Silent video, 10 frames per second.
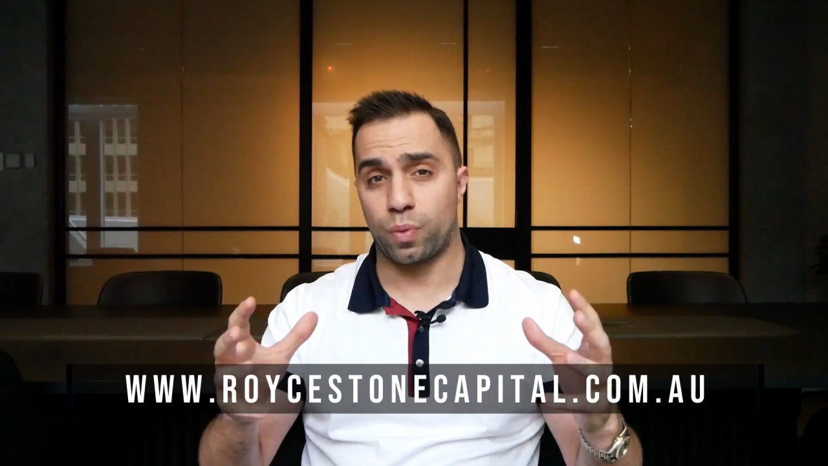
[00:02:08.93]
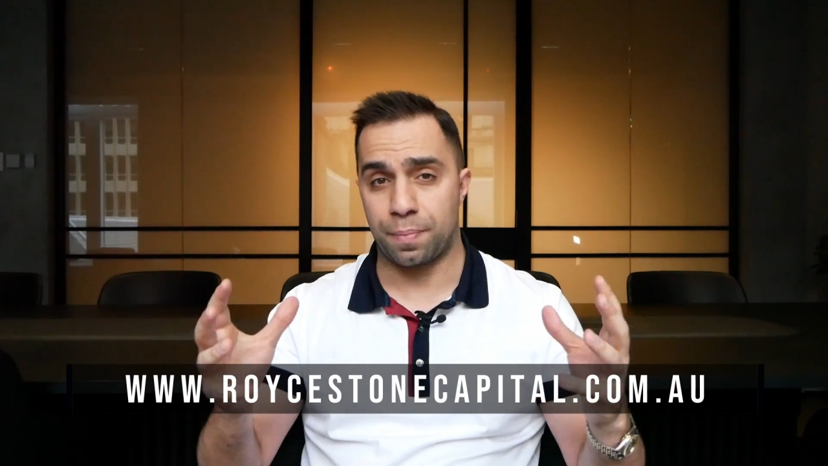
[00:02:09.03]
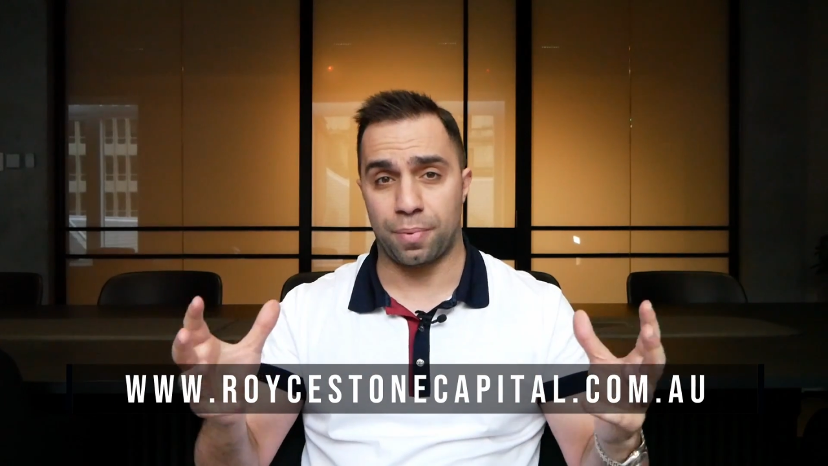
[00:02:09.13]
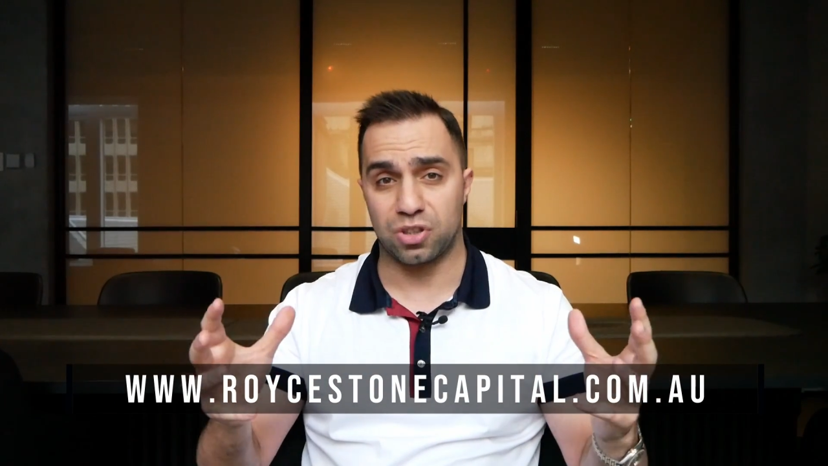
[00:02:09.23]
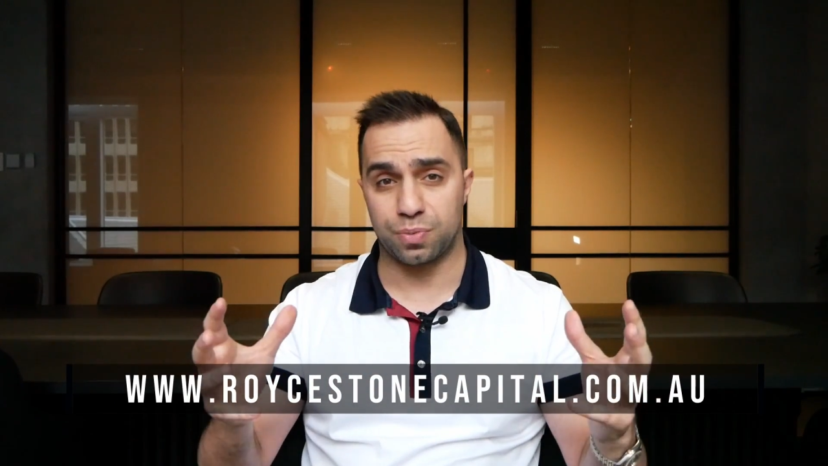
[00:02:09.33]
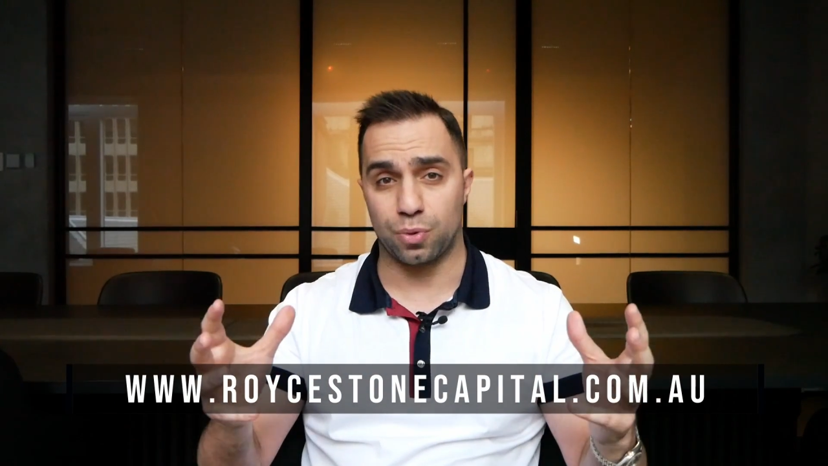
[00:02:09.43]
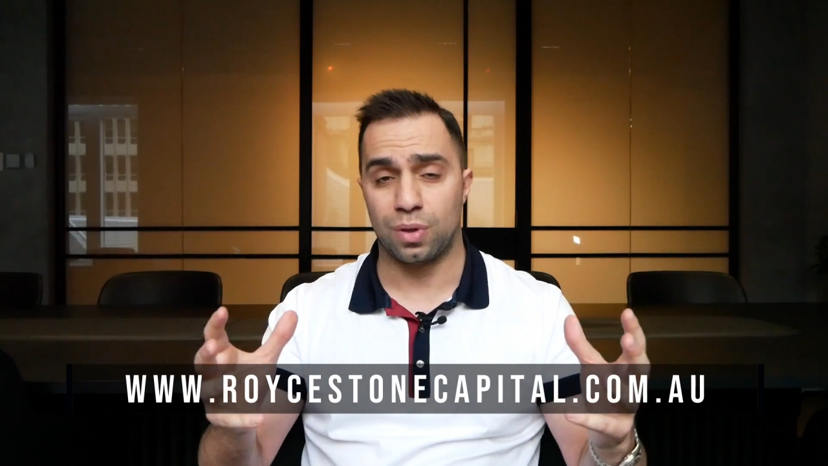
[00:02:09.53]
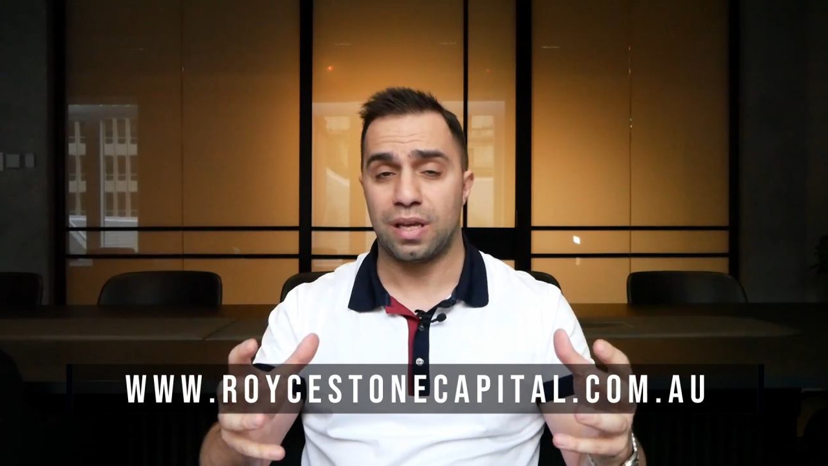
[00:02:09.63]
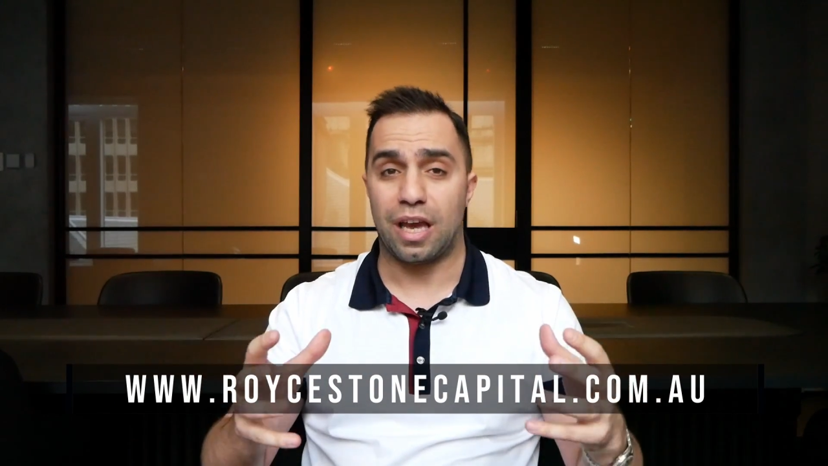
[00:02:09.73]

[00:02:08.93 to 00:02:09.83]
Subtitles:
where possible.